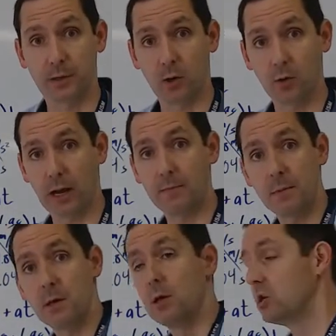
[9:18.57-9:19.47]
Okay?
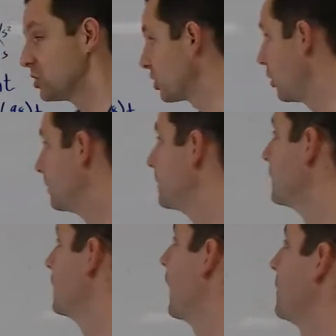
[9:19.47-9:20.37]
So,
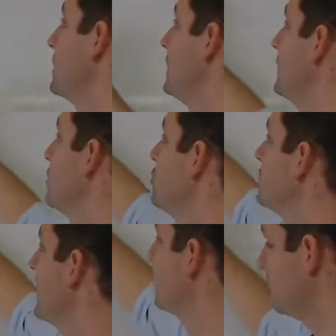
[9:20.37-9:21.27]
I'm going to need a new
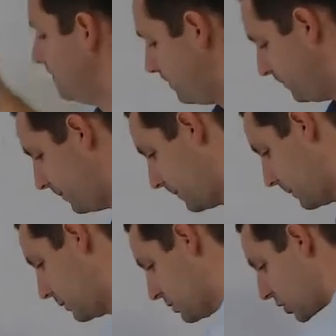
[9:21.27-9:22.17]
table.
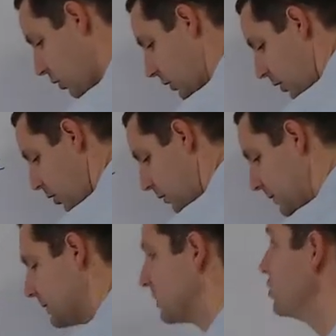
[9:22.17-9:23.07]
So, you know,
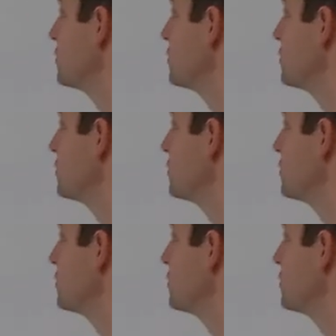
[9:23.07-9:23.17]
this is a new